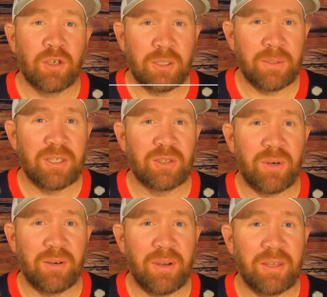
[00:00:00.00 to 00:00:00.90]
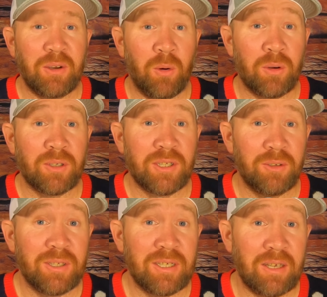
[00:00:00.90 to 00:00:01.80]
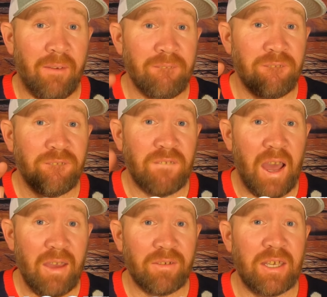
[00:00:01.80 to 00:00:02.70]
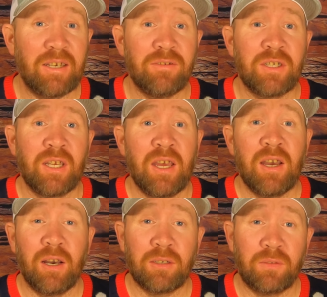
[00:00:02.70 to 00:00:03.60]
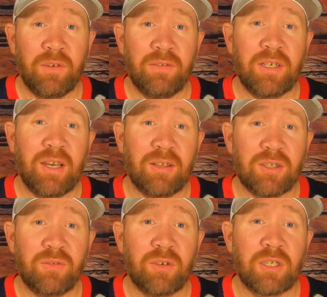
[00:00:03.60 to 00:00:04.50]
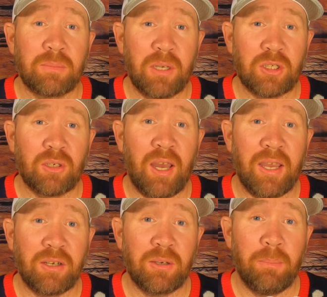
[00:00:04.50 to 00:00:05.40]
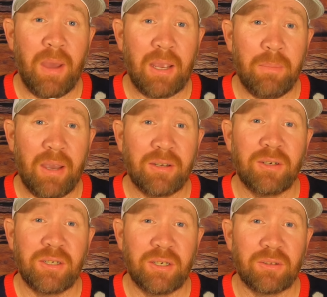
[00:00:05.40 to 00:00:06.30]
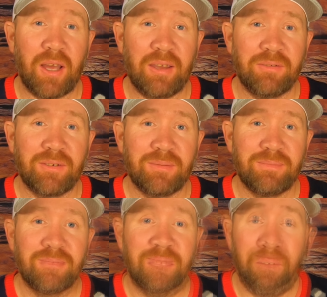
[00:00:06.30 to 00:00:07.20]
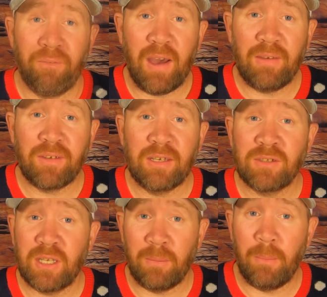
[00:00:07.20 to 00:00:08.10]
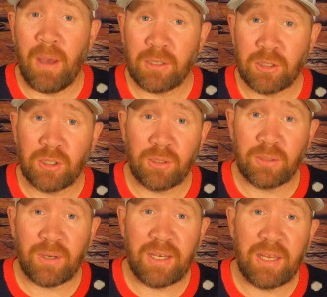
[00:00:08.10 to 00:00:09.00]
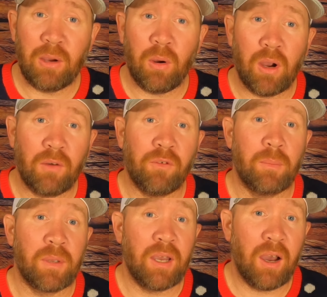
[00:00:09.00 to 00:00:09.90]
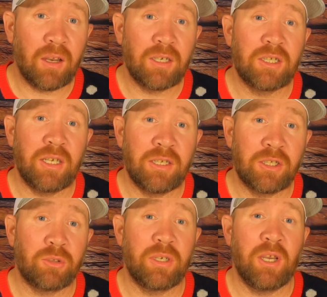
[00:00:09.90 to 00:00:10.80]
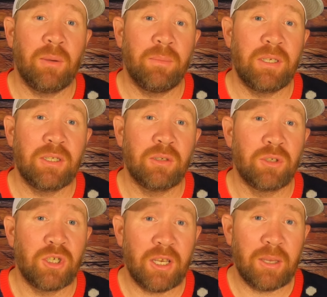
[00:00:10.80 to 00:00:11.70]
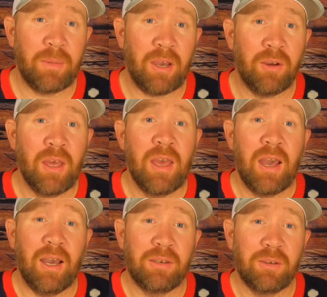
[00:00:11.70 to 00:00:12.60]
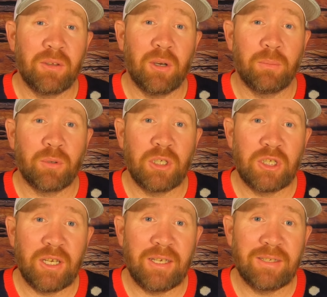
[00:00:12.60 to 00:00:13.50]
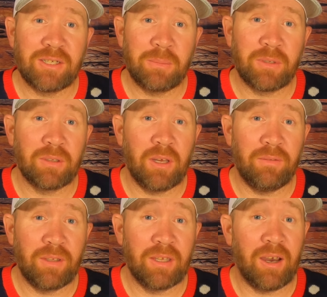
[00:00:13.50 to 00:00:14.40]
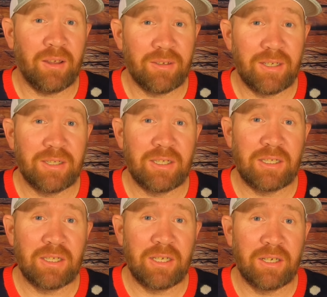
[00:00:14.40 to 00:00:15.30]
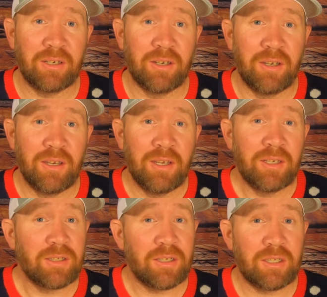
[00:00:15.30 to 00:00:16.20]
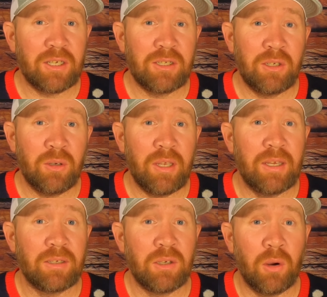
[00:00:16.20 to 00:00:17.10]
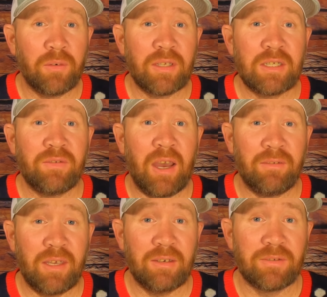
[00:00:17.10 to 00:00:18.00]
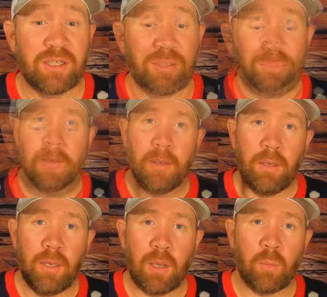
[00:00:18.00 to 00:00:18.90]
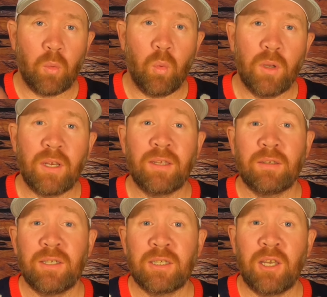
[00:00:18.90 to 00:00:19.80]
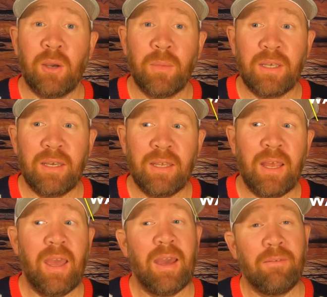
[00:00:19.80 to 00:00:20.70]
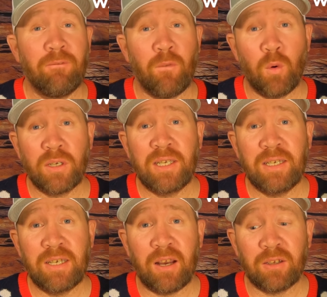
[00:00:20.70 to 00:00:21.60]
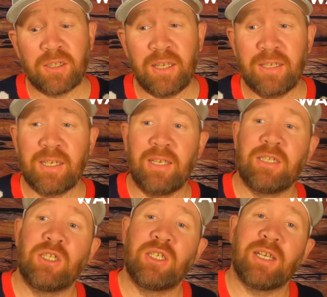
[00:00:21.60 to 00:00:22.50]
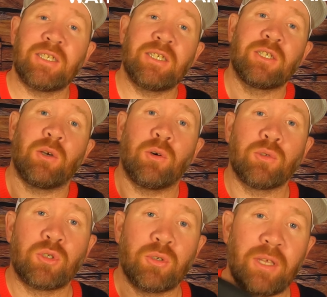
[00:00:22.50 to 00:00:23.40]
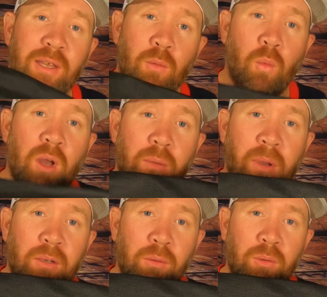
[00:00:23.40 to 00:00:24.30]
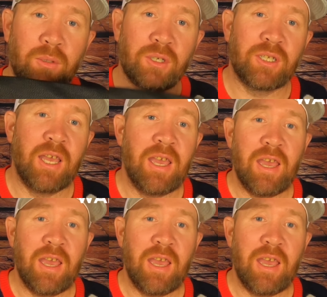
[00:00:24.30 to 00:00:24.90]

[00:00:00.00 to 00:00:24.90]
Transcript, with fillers: Christmas is right around the corner, so this is five gifts under $50 for the special hiker and backpacker in your life. The five gifts that I'm about to show you right now are from cottage industry companies, so check them out. I know they'll appreciate some of the love in the holiday season here. So let's get to it and go over these five gifts. Number one on the list coming in at $14 is Justin's Ultralight Water Bottle Holders.